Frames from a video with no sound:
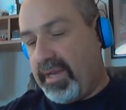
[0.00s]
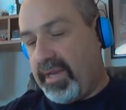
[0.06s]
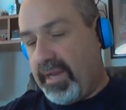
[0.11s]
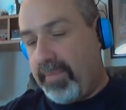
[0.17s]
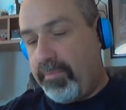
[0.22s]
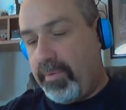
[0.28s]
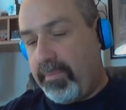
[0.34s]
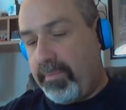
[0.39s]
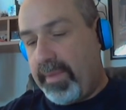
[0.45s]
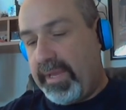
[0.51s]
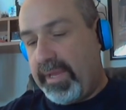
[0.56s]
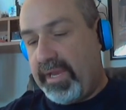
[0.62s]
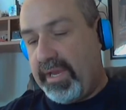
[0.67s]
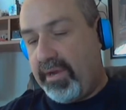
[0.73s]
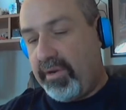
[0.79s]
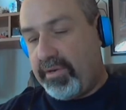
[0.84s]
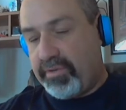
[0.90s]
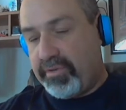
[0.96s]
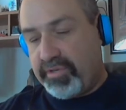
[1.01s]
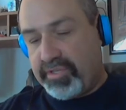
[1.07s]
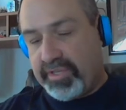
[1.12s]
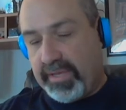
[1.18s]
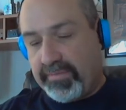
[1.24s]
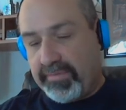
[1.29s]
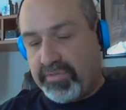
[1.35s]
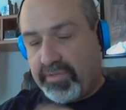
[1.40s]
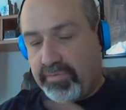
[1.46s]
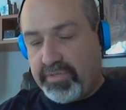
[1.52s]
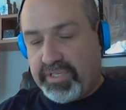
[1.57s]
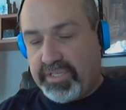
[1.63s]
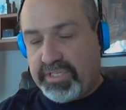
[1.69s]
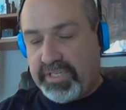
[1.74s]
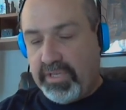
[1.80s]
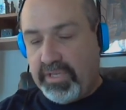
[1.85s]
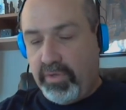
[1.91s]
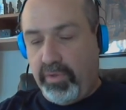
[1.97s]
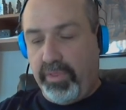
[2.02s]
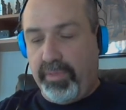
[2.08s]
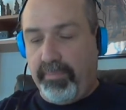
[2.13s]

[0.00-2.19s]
and I put my character stuff, so Sill